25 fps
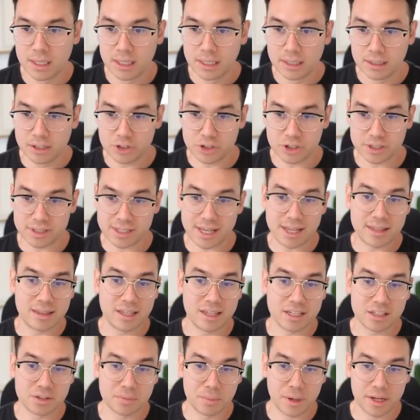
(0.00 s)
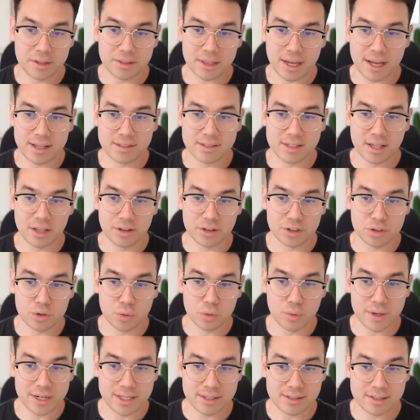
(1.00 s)
let's just say this month I sell the
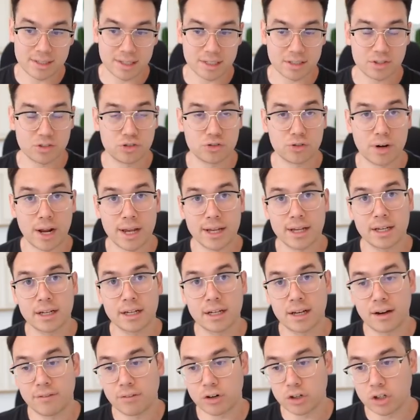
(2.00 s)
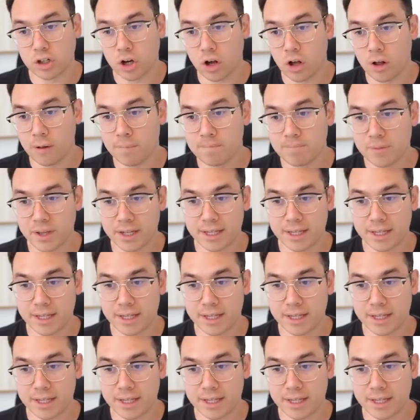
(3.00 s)
26 strike covered call